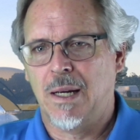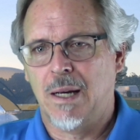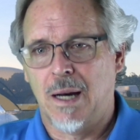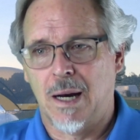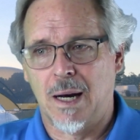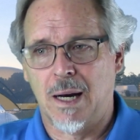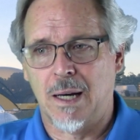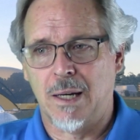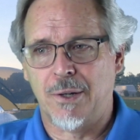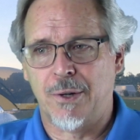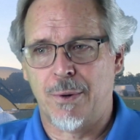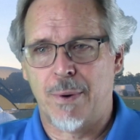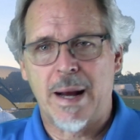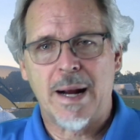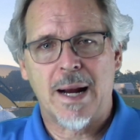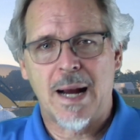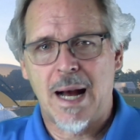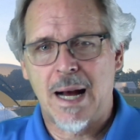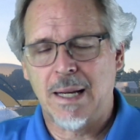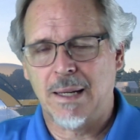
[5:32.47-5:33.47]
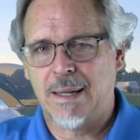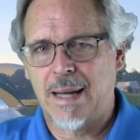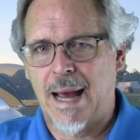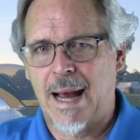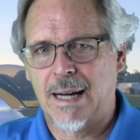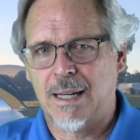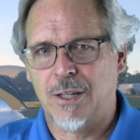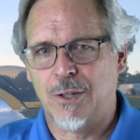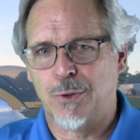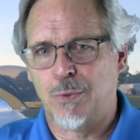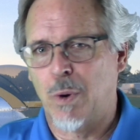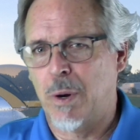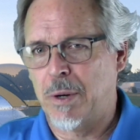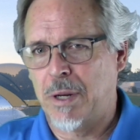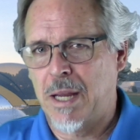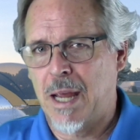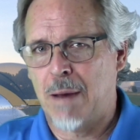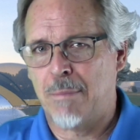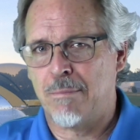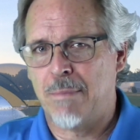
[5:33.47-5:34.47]
Direct contact is
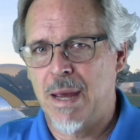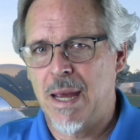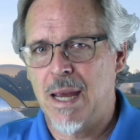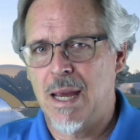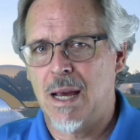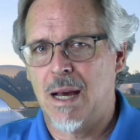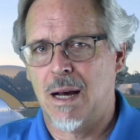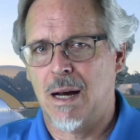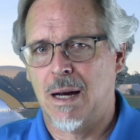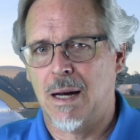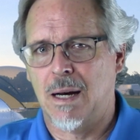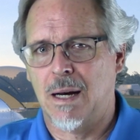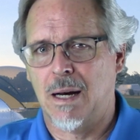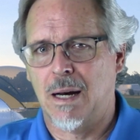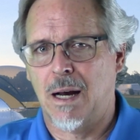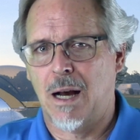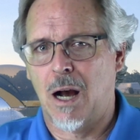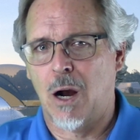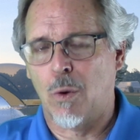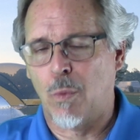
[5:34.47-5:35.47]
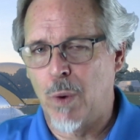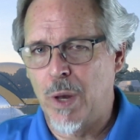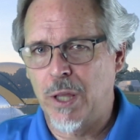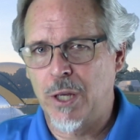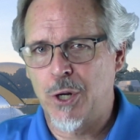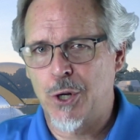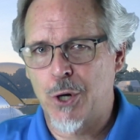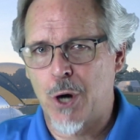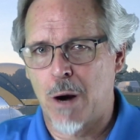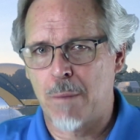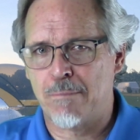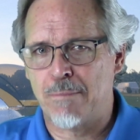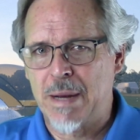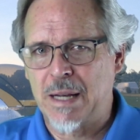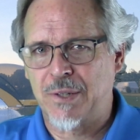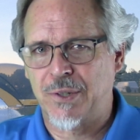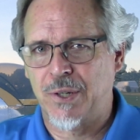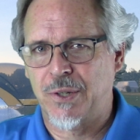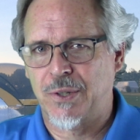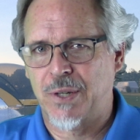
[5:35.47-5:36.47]
what kept me a really sharp
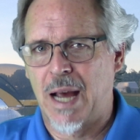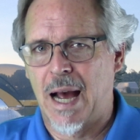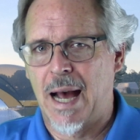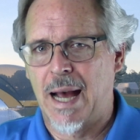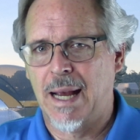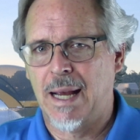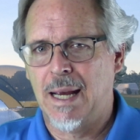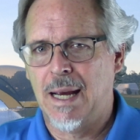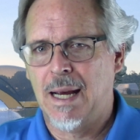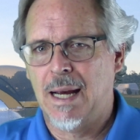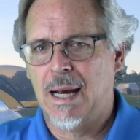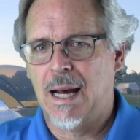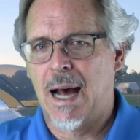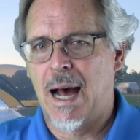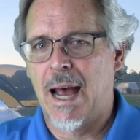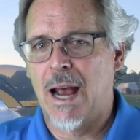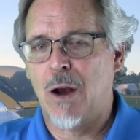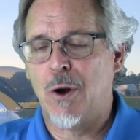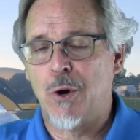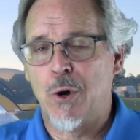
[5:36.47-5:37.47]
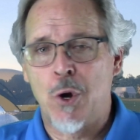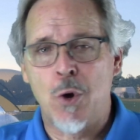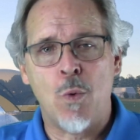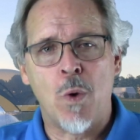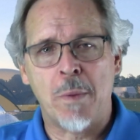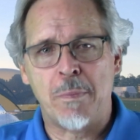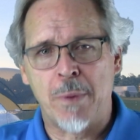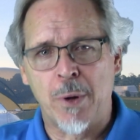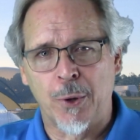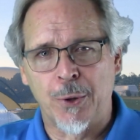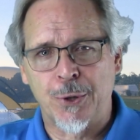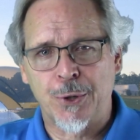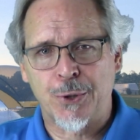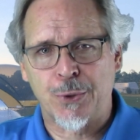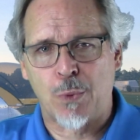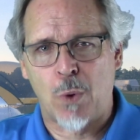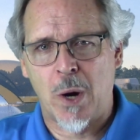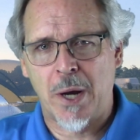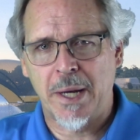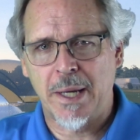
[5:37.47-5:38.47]
business guy. I knew what builders
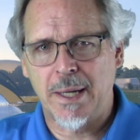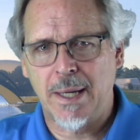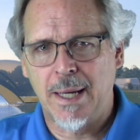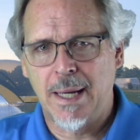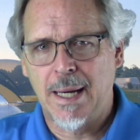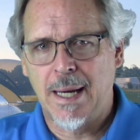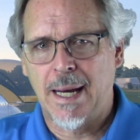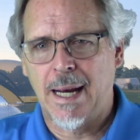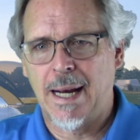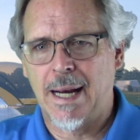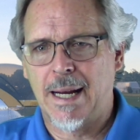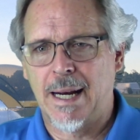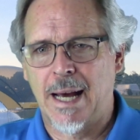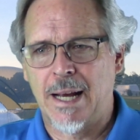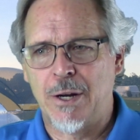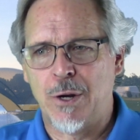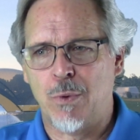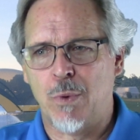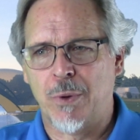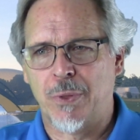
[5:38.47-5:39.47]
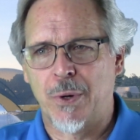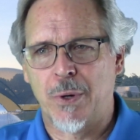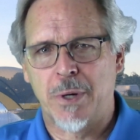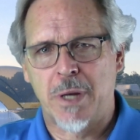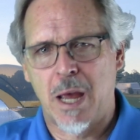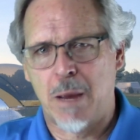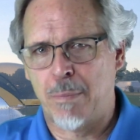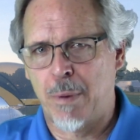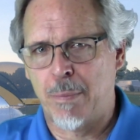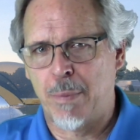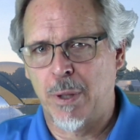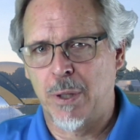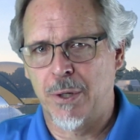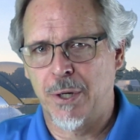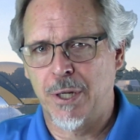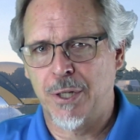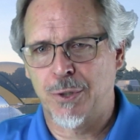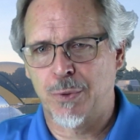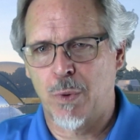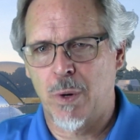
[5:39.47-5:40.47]
wanted, and I knew what their
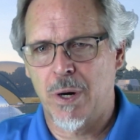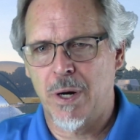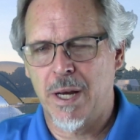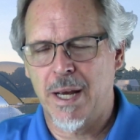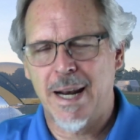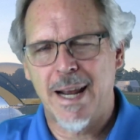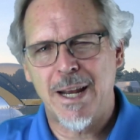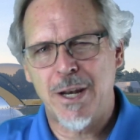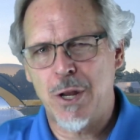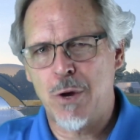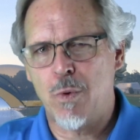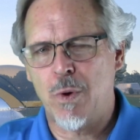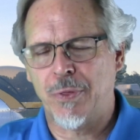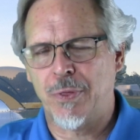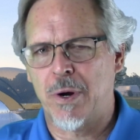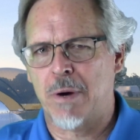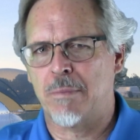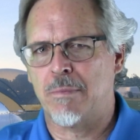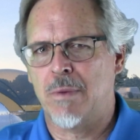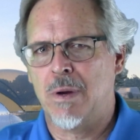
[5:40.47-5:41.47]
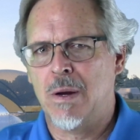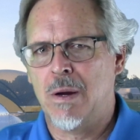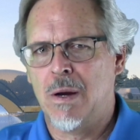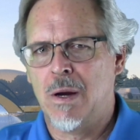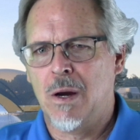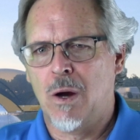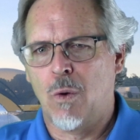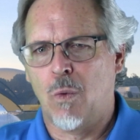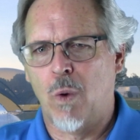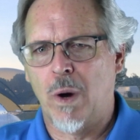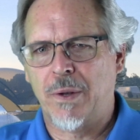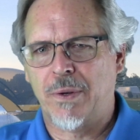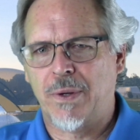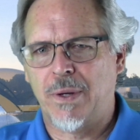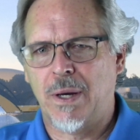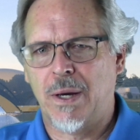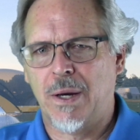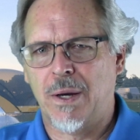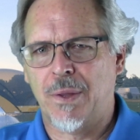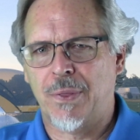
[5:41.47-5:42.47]
capabilities were, and I knew what
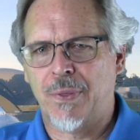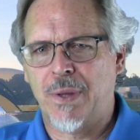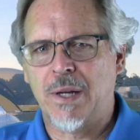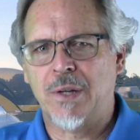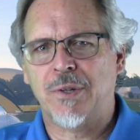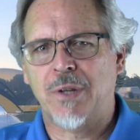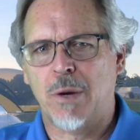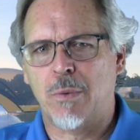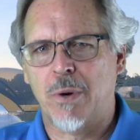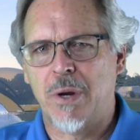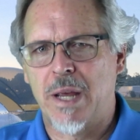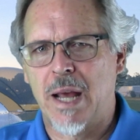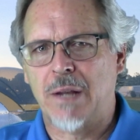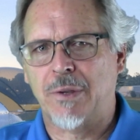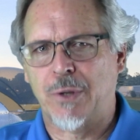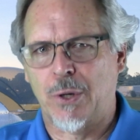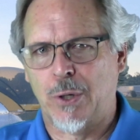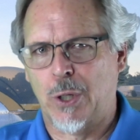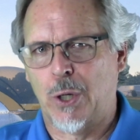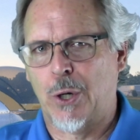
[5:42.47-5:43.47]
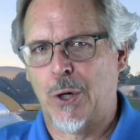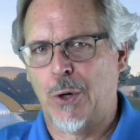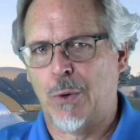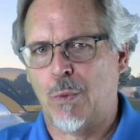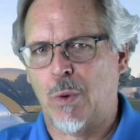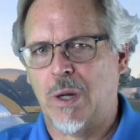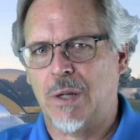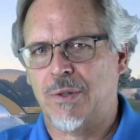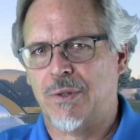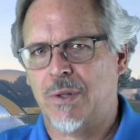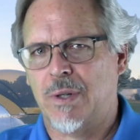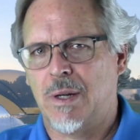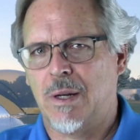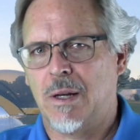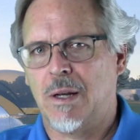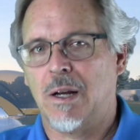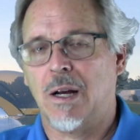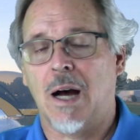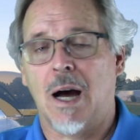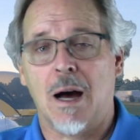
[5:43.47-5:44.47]
things they were yet to learn was
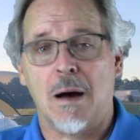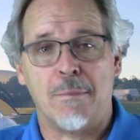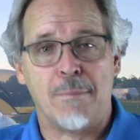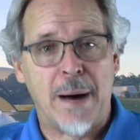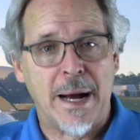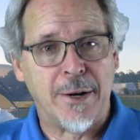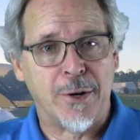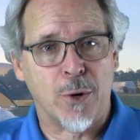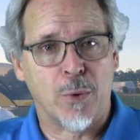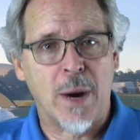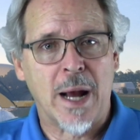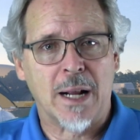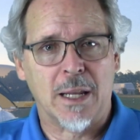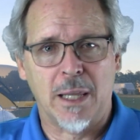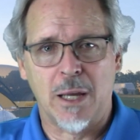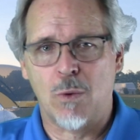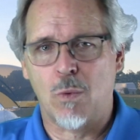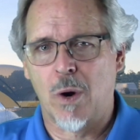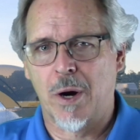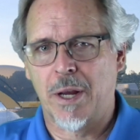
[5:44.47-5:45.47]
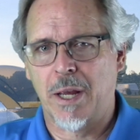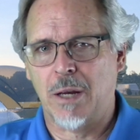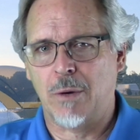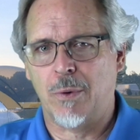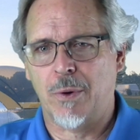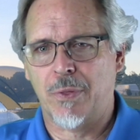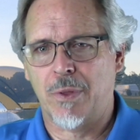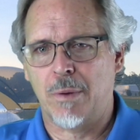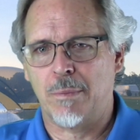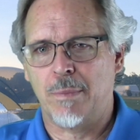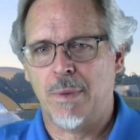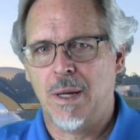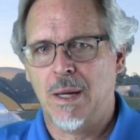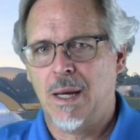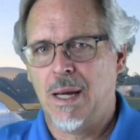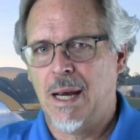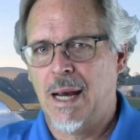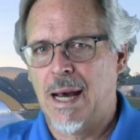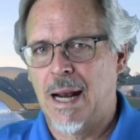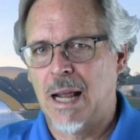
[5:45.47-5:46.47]
by directly working with them.
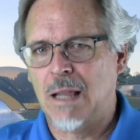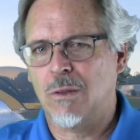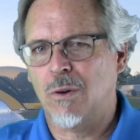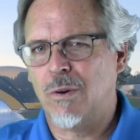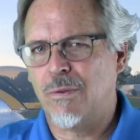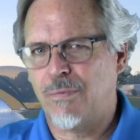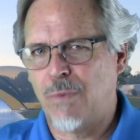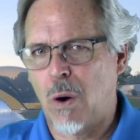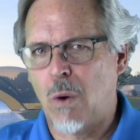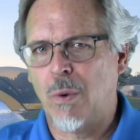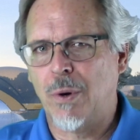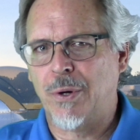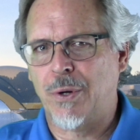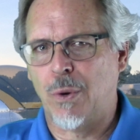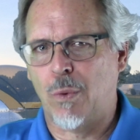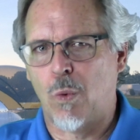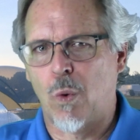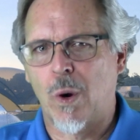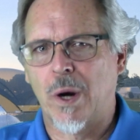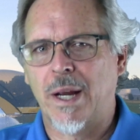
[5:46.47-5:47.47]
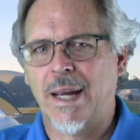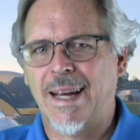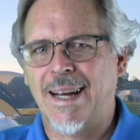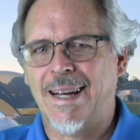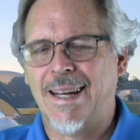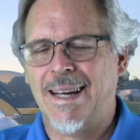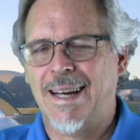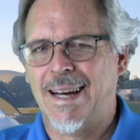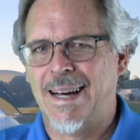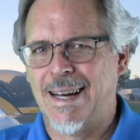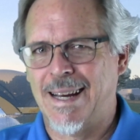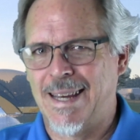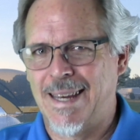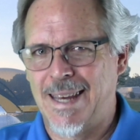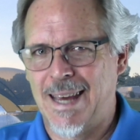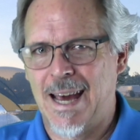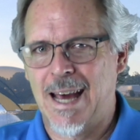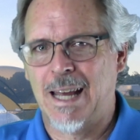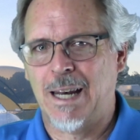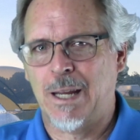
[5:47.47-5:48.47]
And I look forward to working
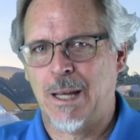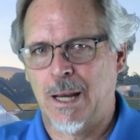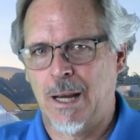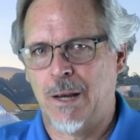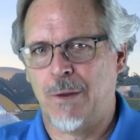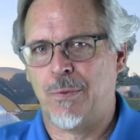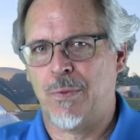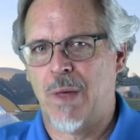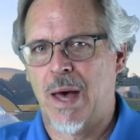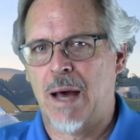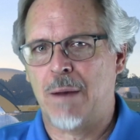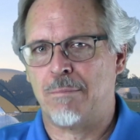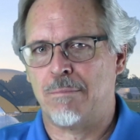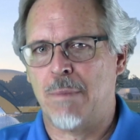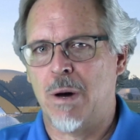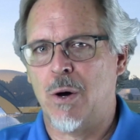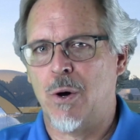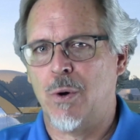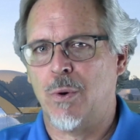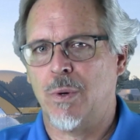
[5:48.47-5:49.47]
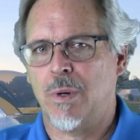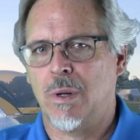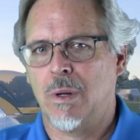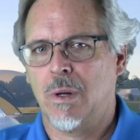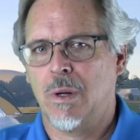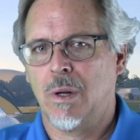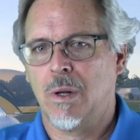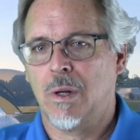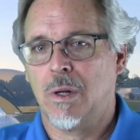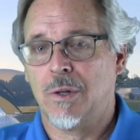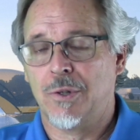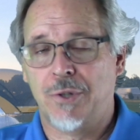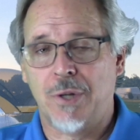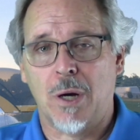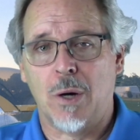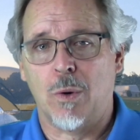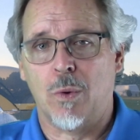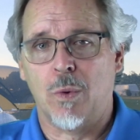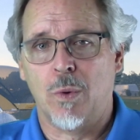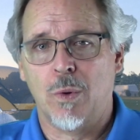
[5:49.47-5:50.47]
again in that mode.
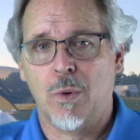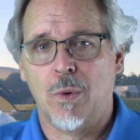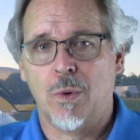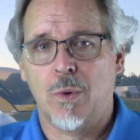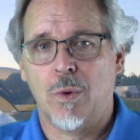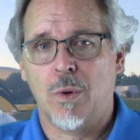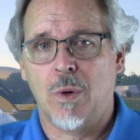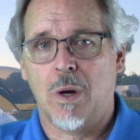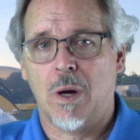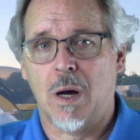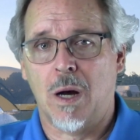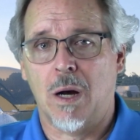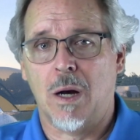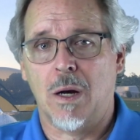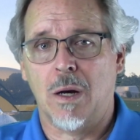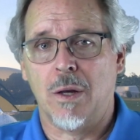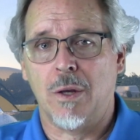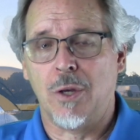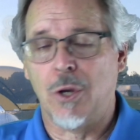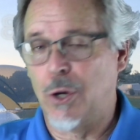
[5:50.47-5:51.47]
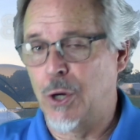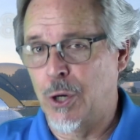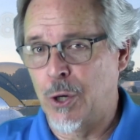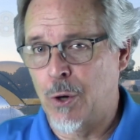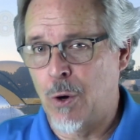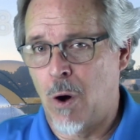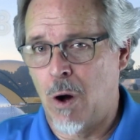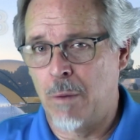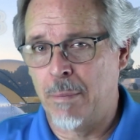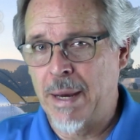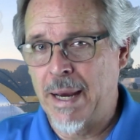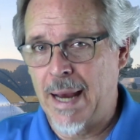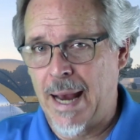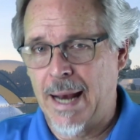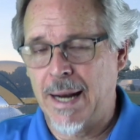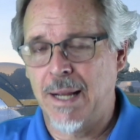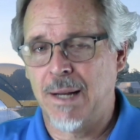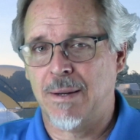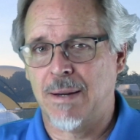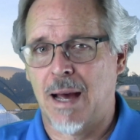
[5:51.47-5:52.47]
So you can call me
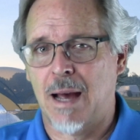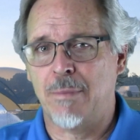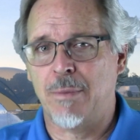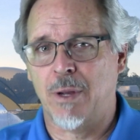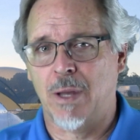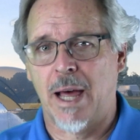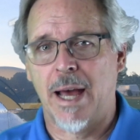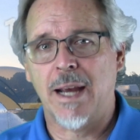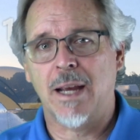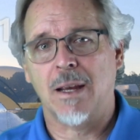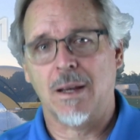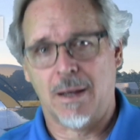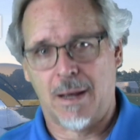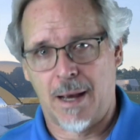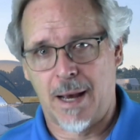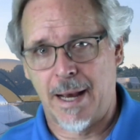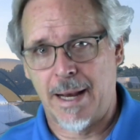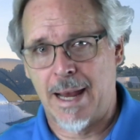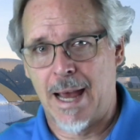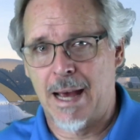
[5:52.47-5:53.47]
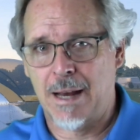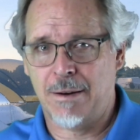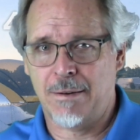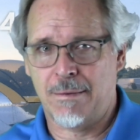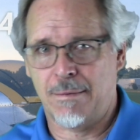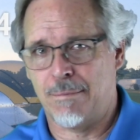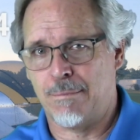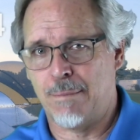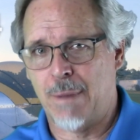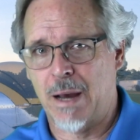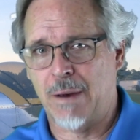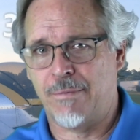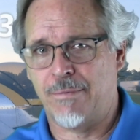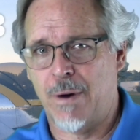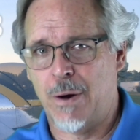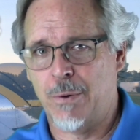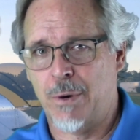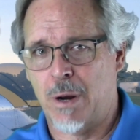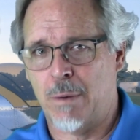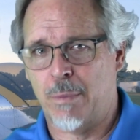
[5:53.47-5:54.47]
anytime you like. Again, my
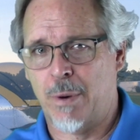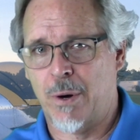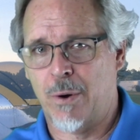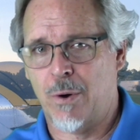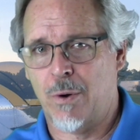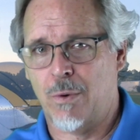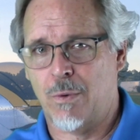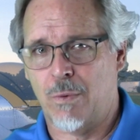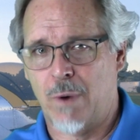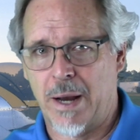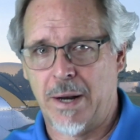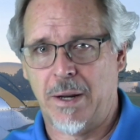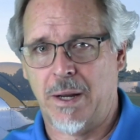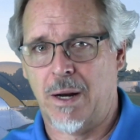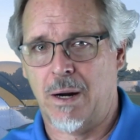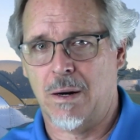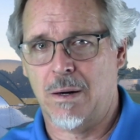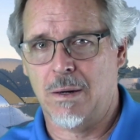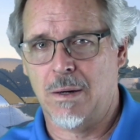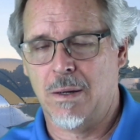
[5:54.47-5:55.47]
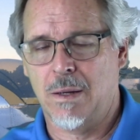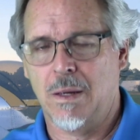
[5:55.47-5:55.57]
phone number right here.